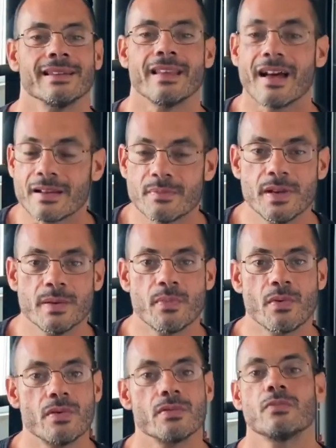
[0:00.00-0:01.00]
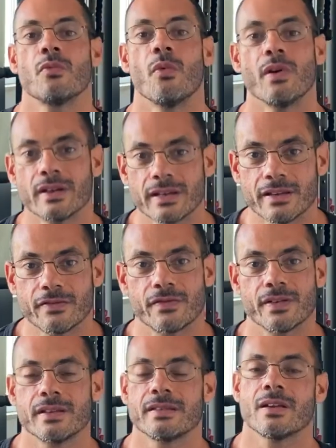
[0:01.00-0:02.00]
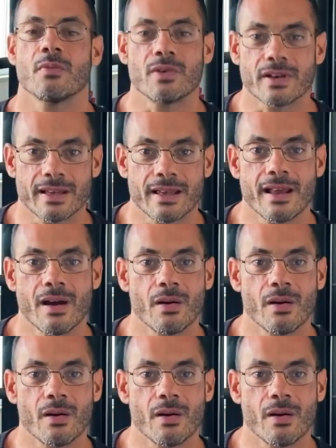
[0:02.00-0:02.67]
A lot of people want to get fit, they want to get